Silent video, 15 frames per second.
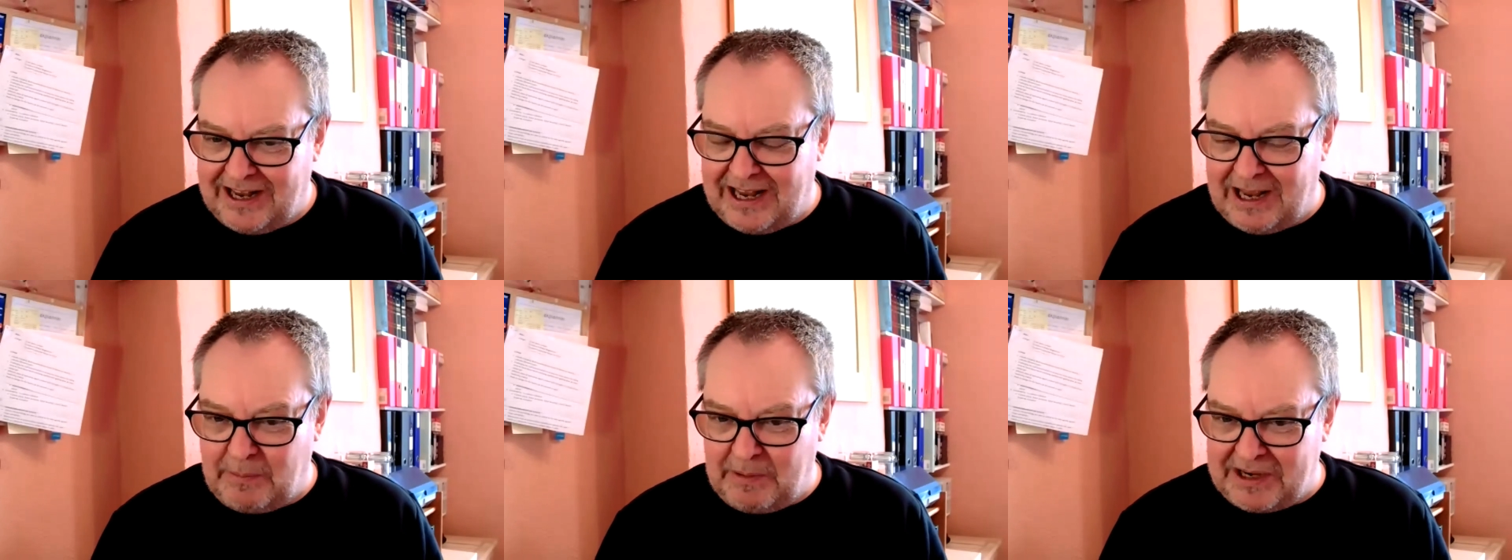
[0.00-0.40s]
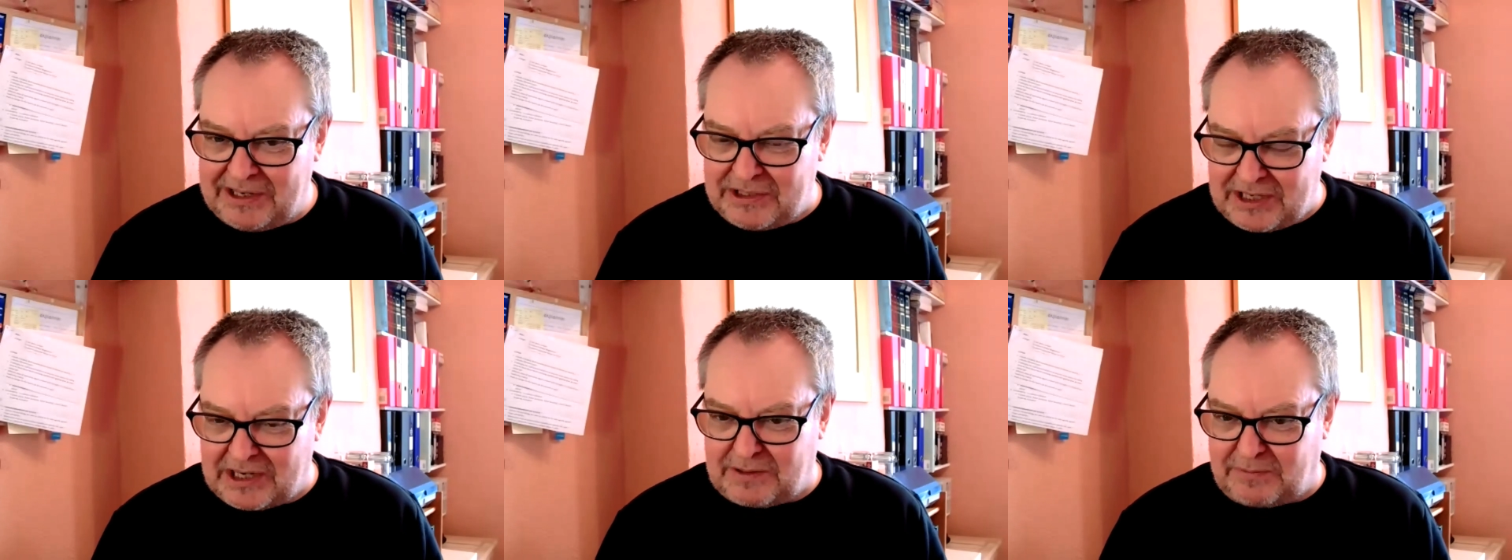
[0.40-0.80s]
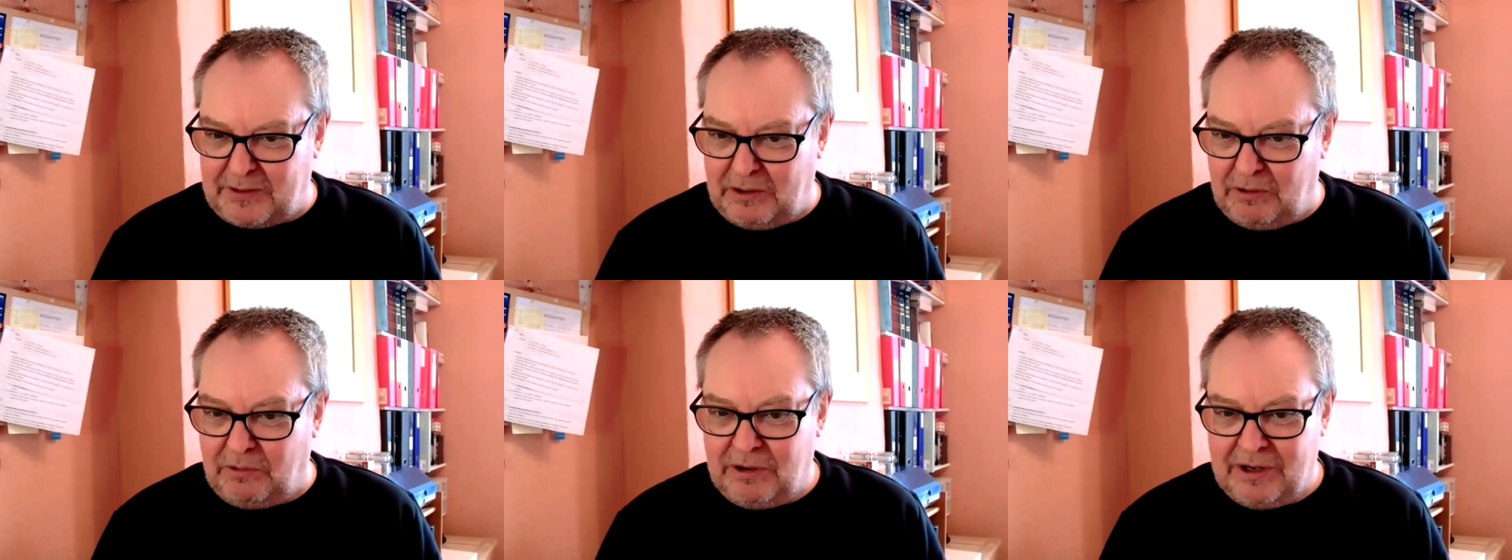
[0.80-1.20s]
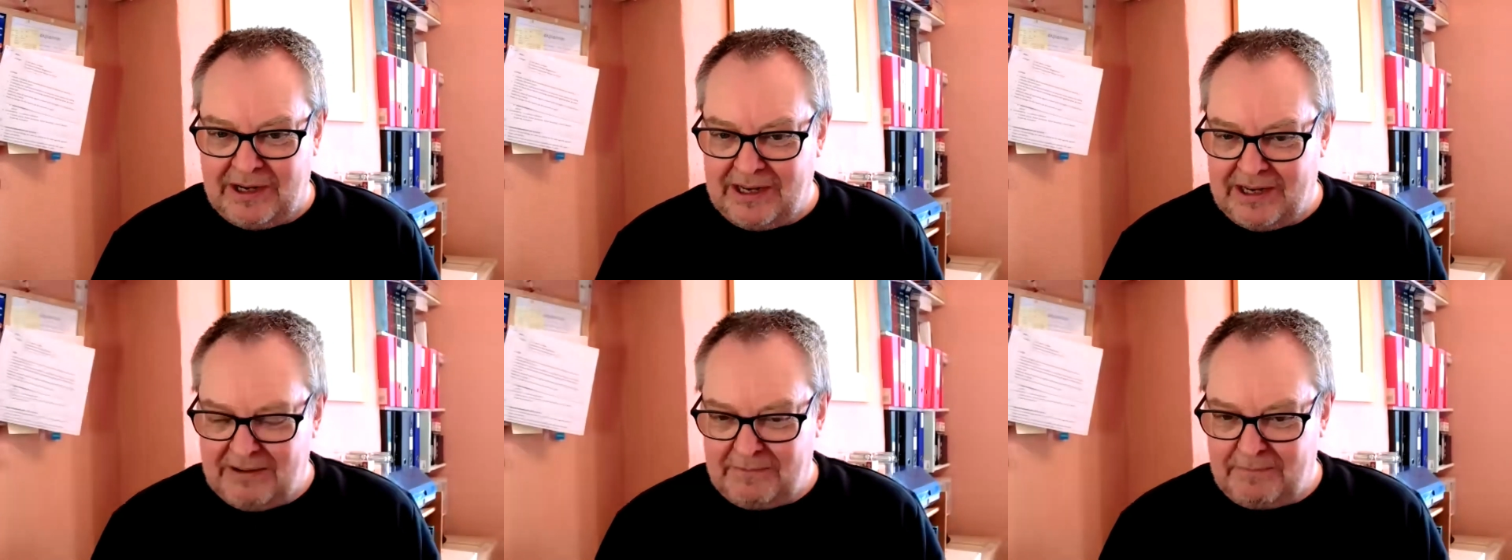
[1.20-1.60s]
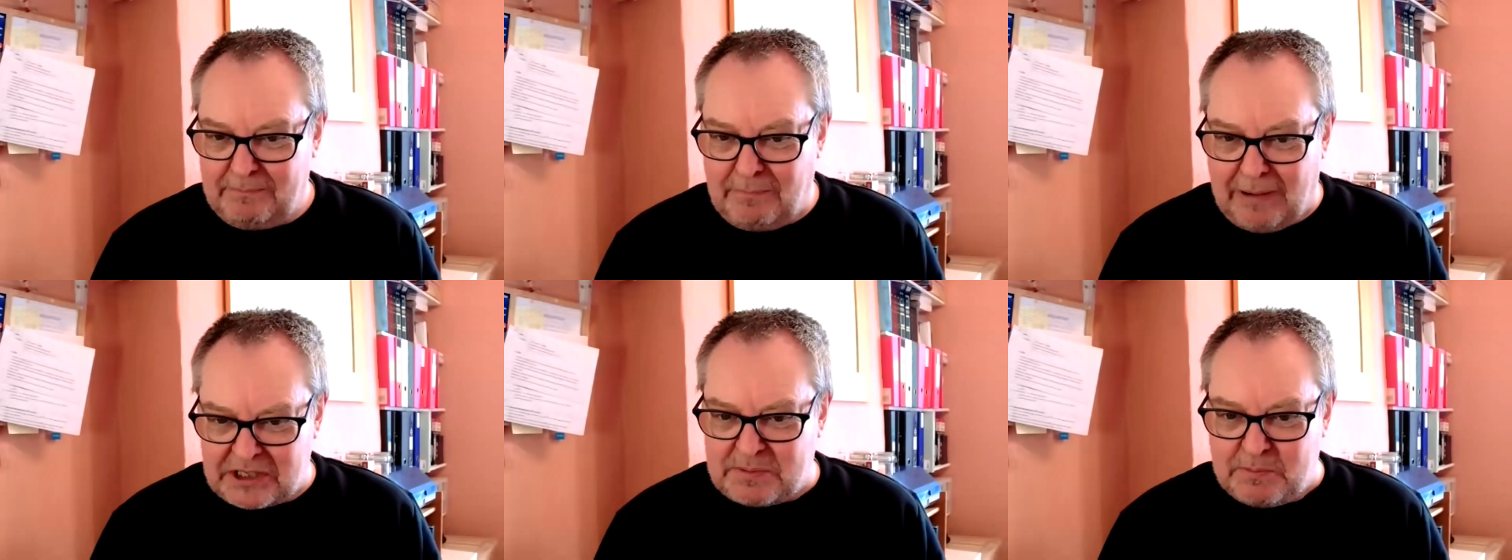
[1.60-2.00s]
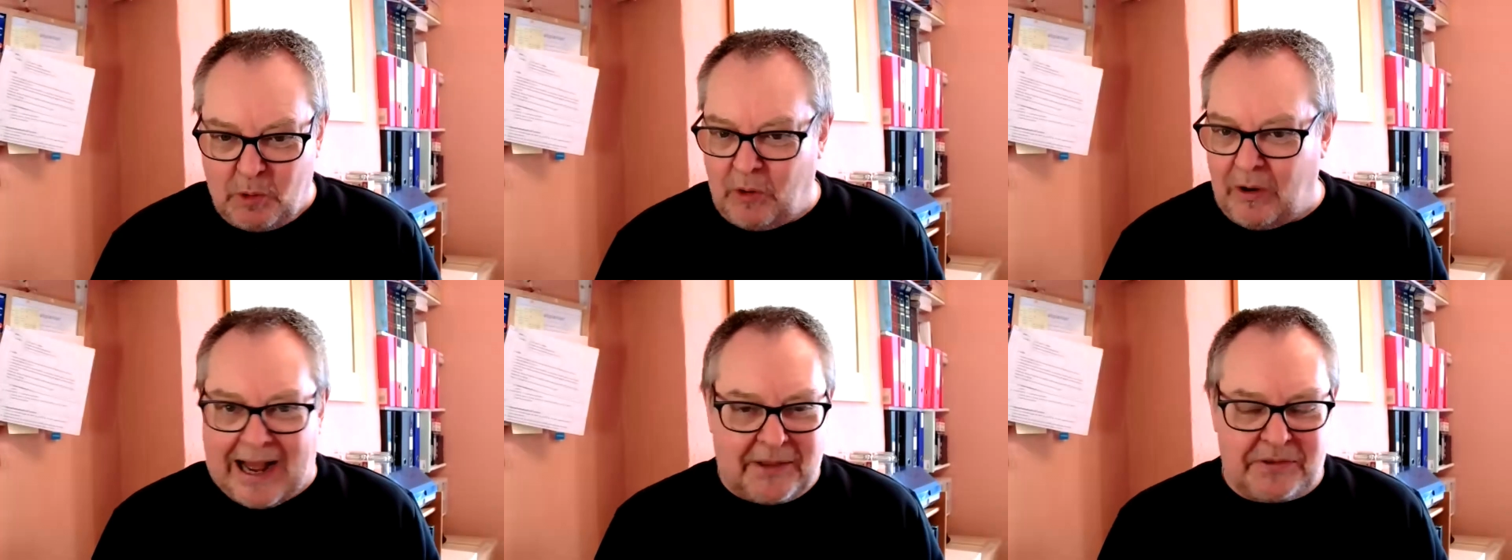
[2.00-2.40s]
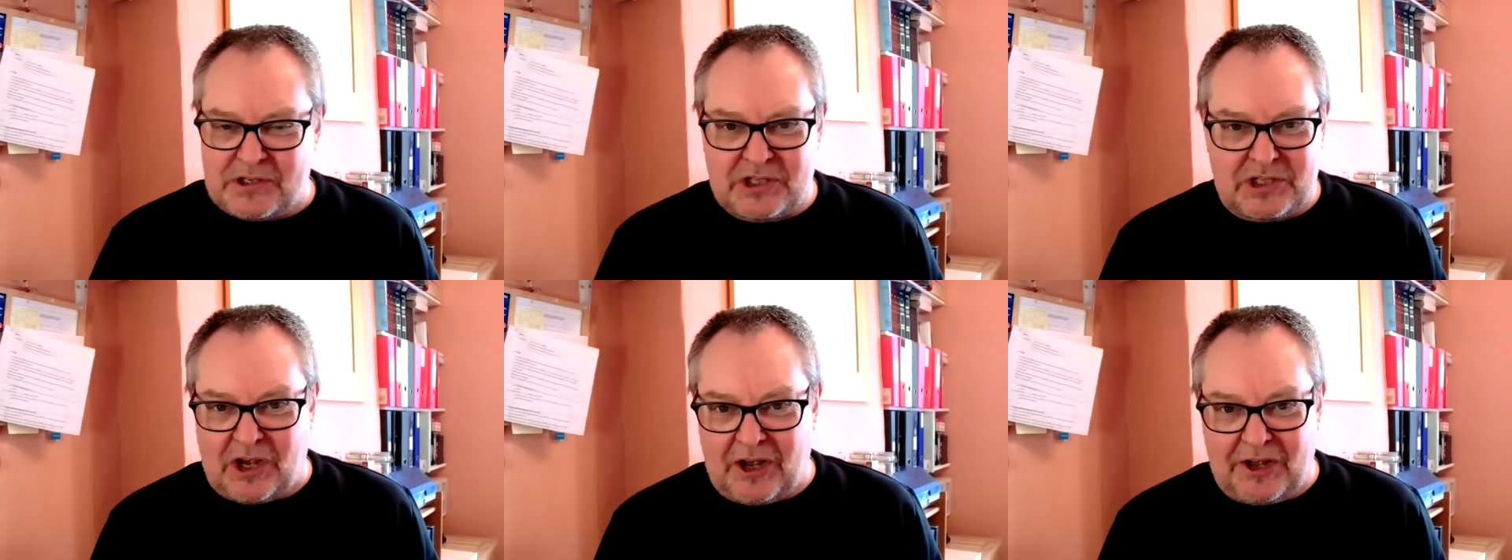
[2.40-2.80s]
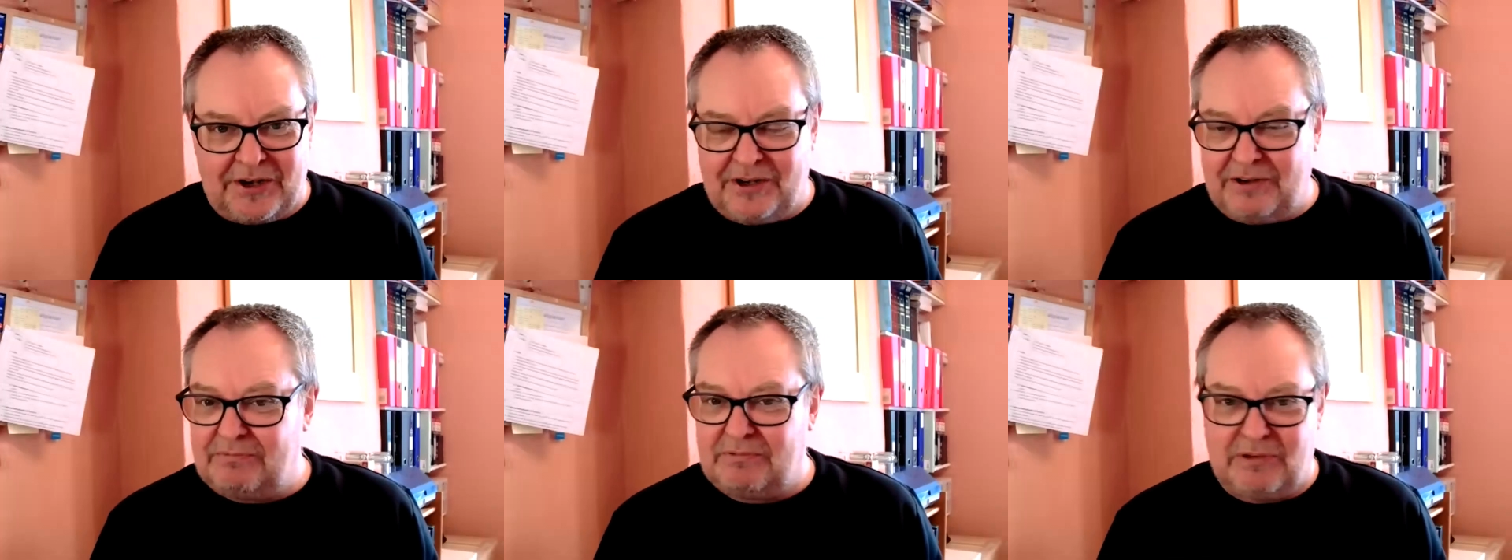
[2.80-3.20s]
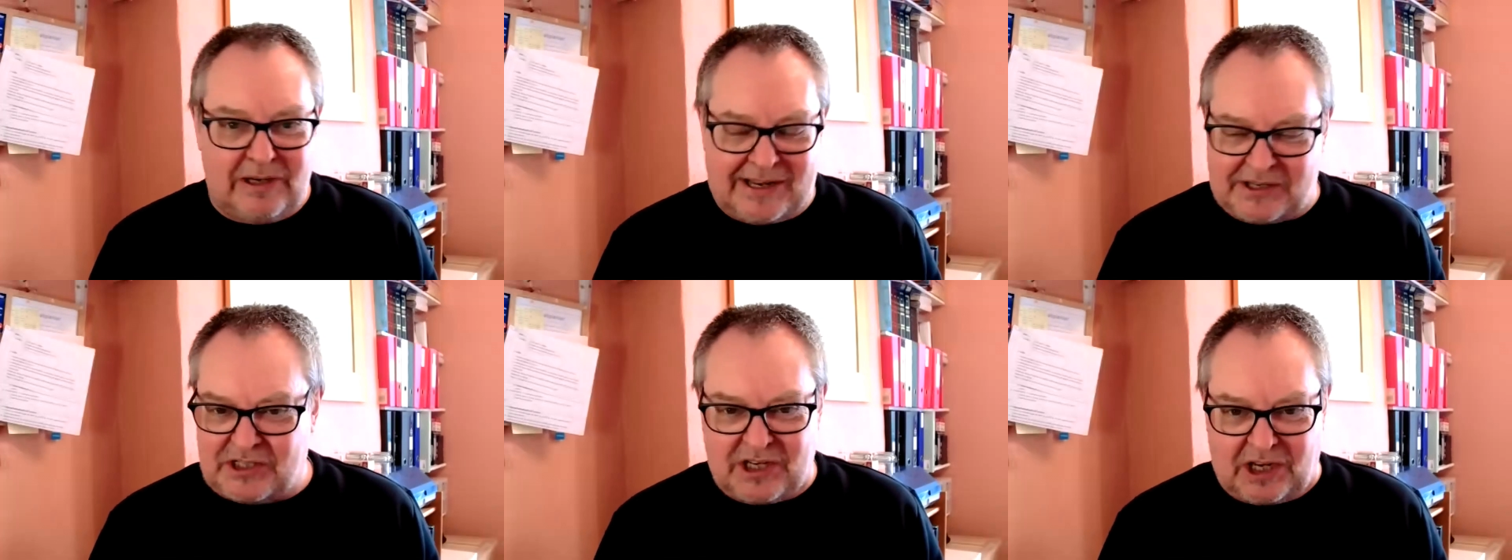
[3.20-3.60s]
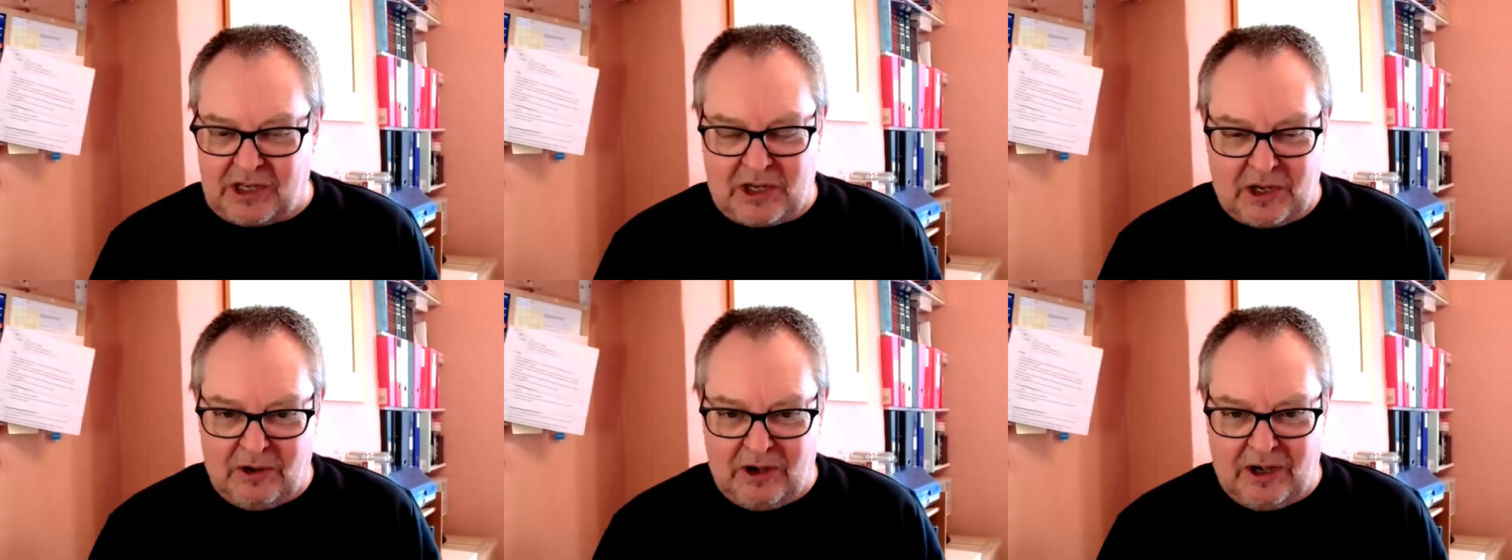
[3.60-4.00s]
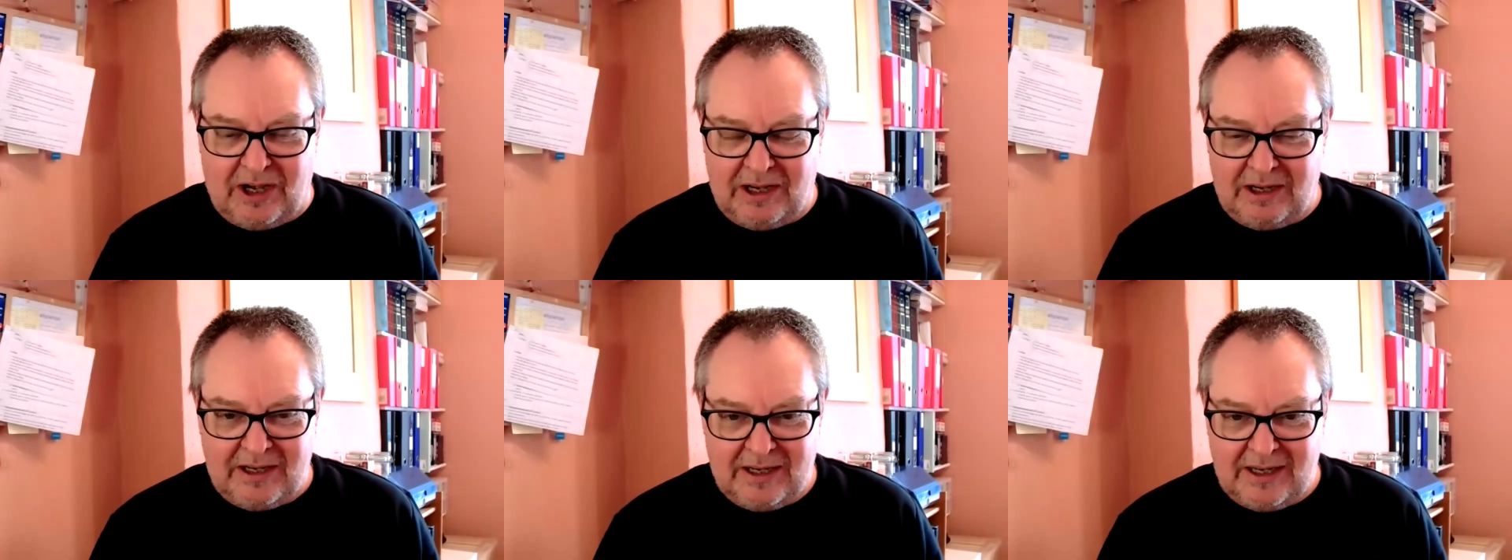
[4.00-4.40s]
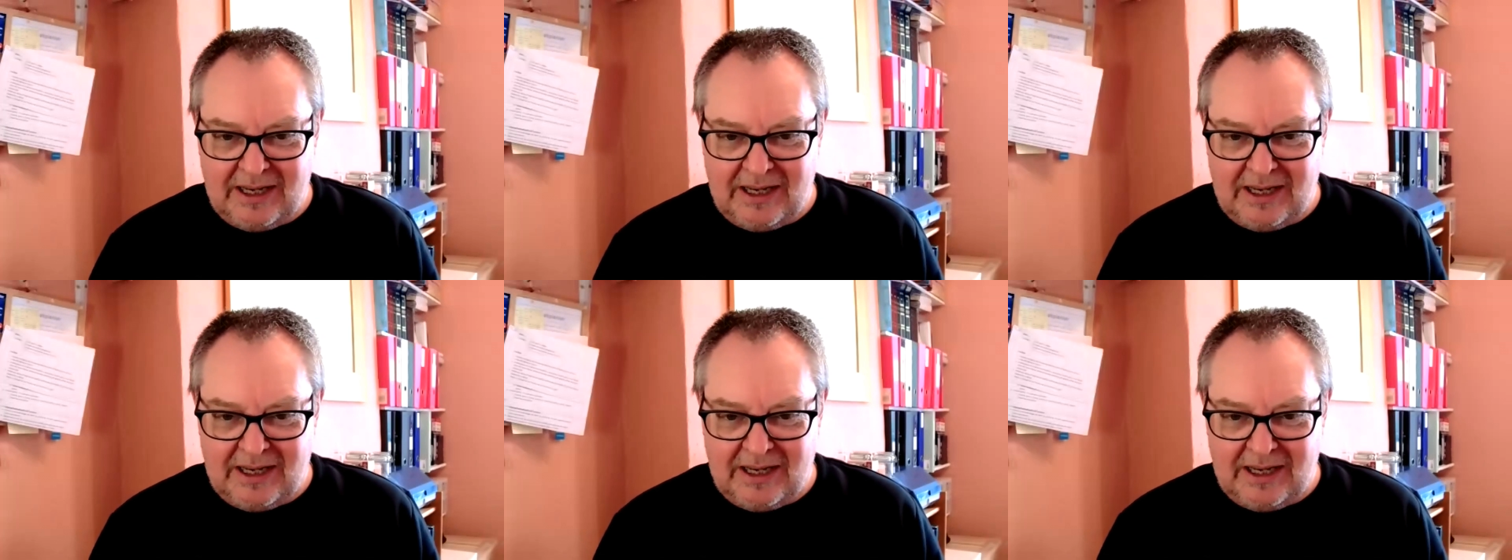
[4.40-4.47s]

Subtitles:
But it does feel much more uncertain, less secure.